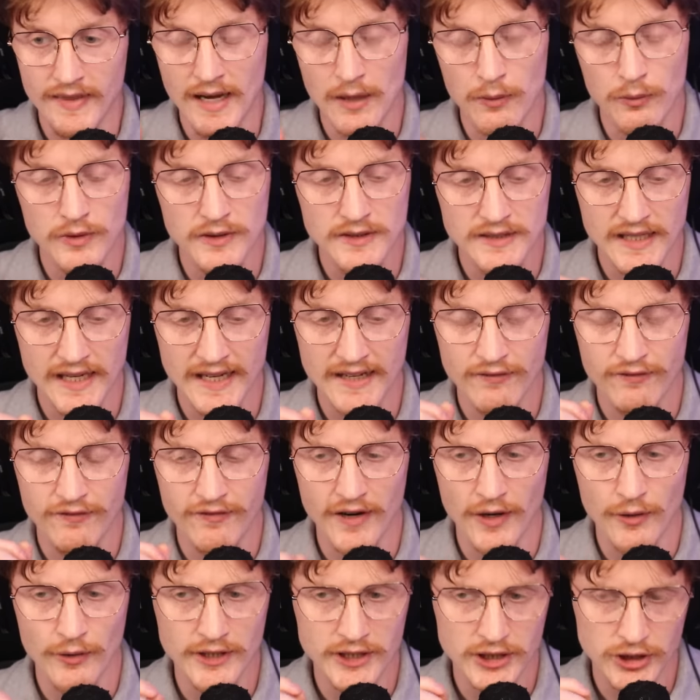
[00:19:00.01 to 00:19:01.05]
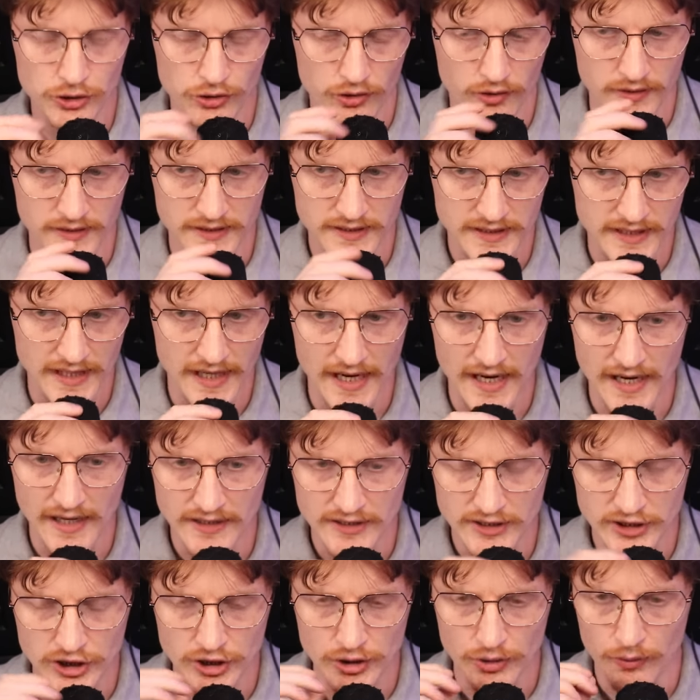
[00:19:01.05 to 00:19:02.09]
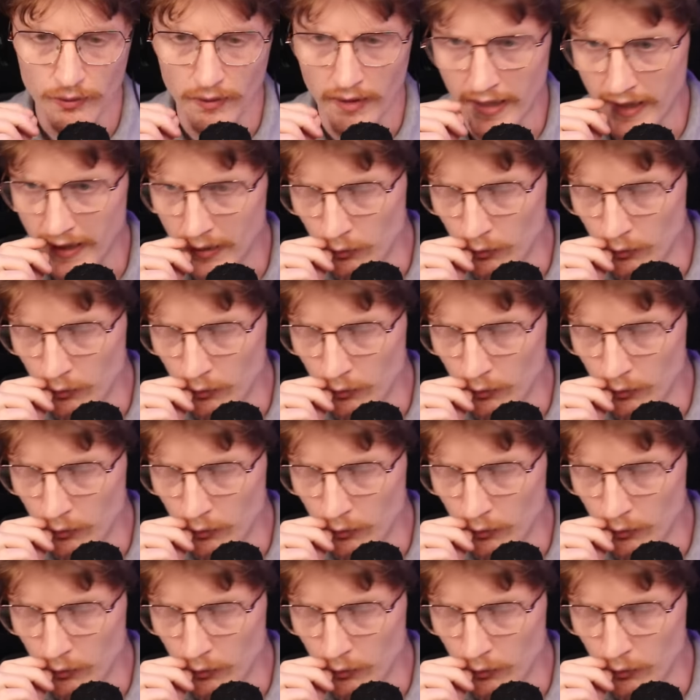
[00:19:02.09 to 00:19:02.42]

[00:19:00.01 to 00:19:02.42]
That was a very strong start to